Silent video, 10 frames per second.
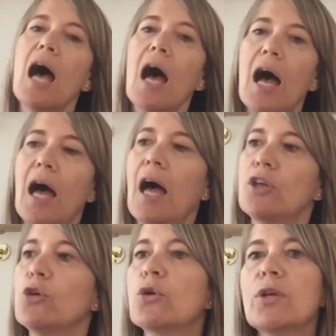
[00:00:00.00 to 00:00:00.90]

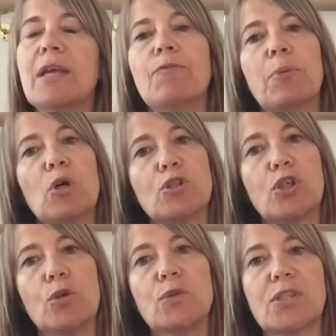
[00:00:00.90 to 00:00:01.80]
You could even put
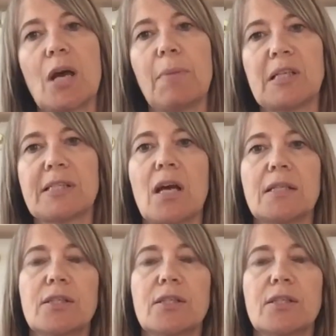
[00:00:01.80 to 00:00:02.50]
2 side by side